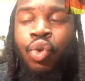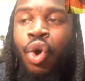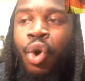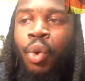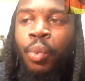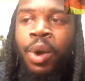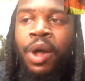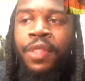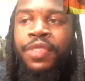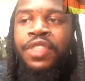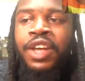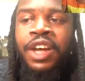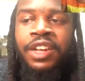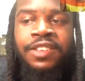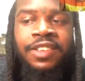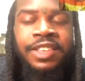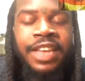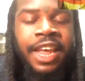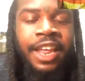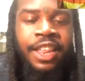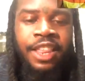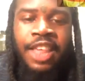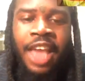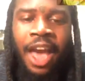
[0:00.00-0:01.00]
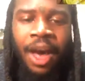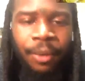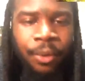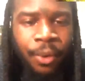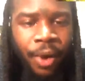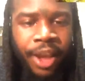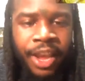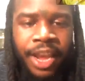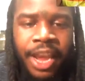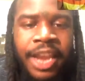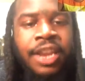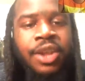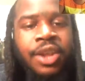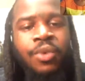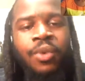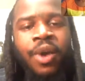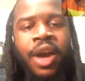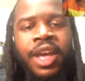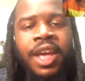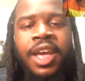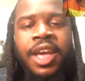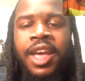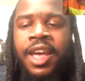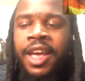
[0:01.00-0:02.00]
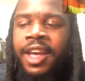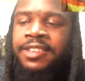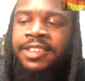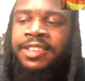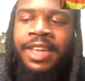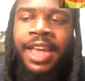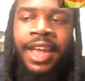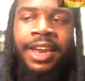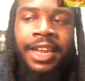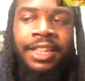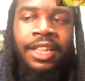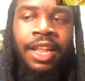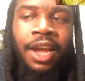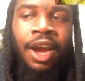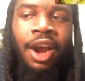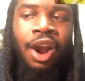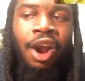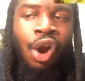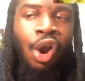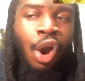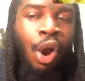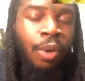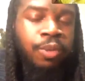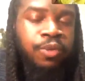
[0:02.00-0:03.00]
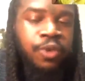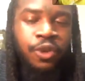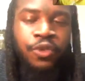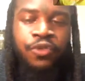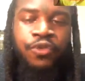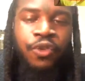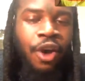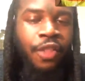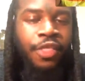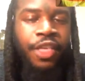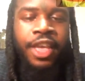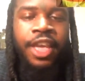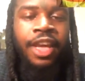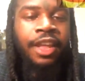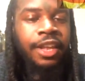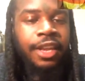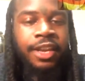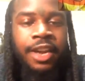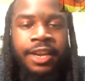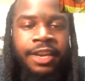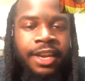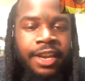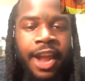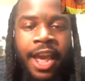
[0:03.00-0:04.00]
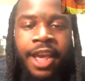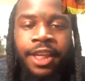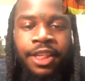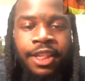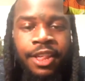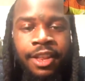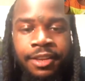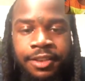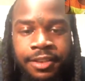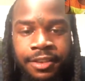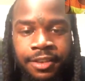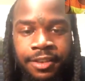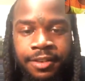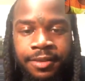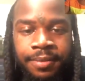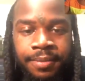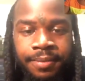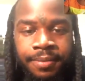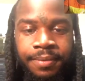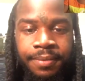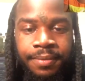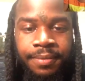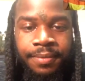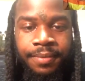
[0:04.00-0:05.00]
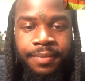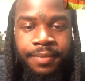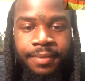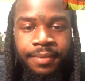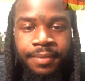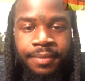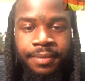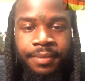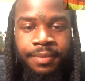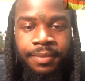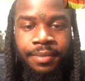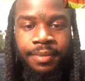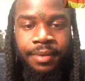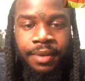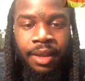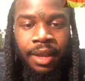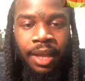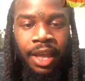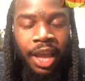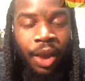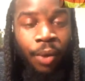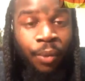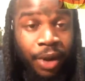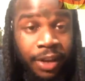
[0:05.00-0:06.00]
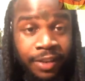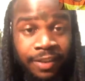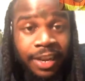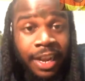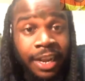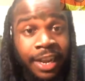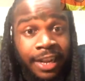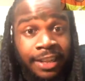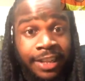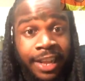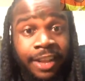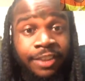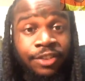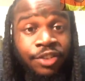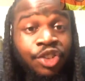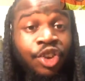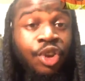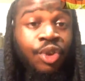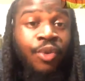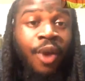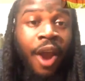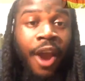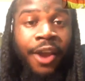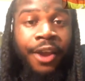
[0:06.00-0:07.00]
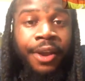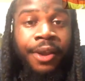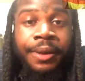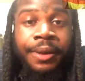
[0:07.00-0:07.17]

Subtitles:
what thus says Yahweh anyway. He said that the herbs was for the healing of the nations. And we see that that's true, right?